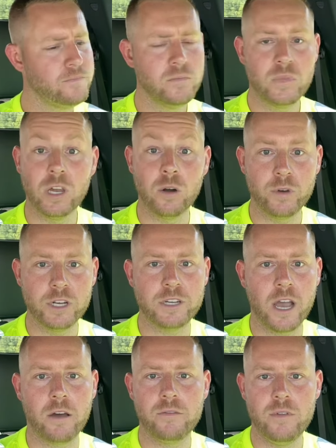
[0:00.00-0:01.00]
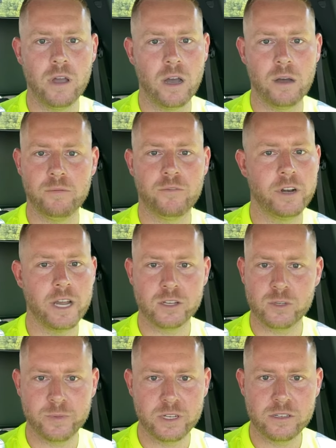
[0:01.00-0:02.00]
you know, reach out. Free
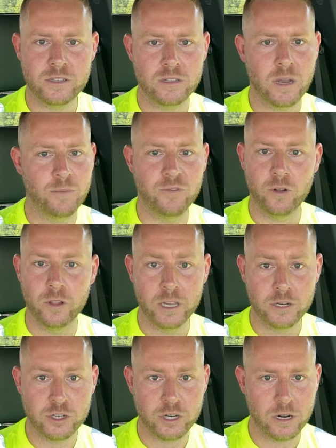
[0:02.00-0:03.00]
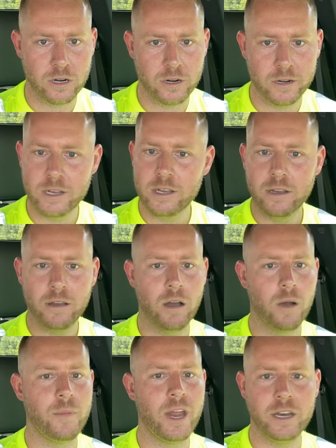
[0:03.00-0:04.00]
estimates. I'm fully insured.
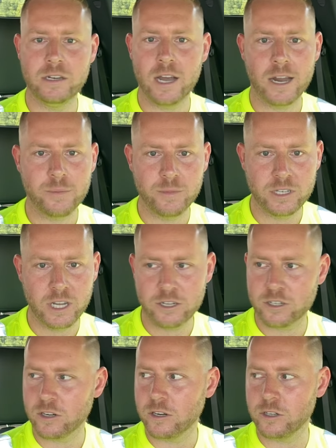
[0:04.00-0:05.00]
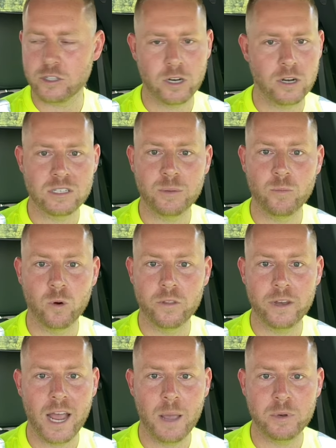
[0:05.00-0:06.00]
Any documentation on insurance, I'm more
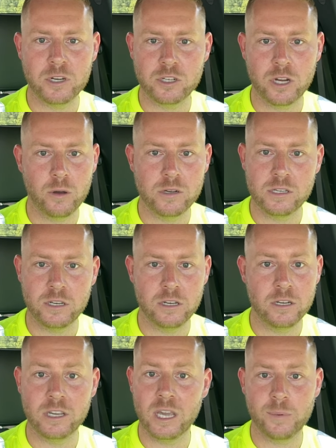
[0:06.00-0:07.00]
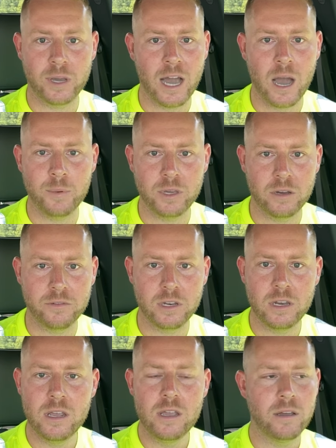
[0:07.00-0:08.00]
than happy to show it to you. You can keep a copy of it.
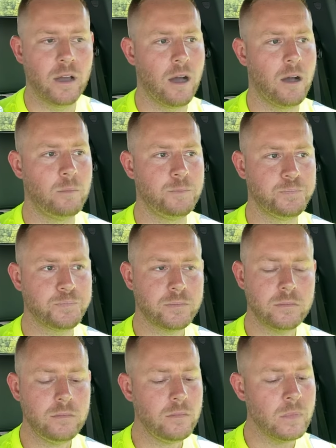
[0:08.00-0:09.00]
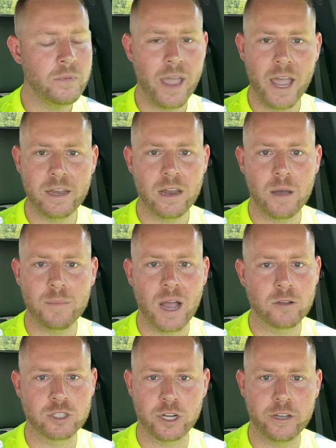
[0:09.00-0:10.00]
And
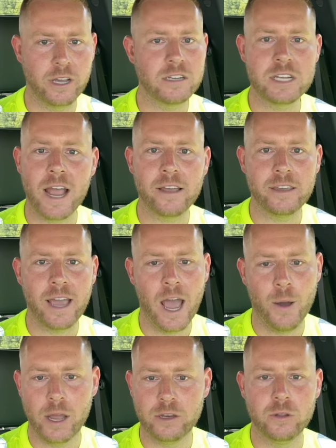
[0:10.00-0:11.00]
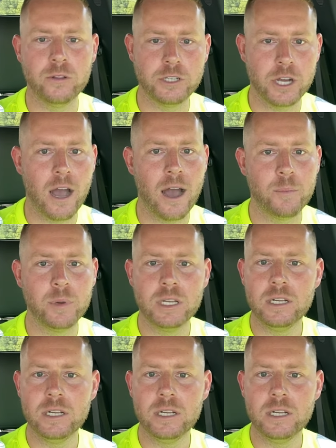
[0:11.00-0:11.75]
I'll show you exactly how I do the job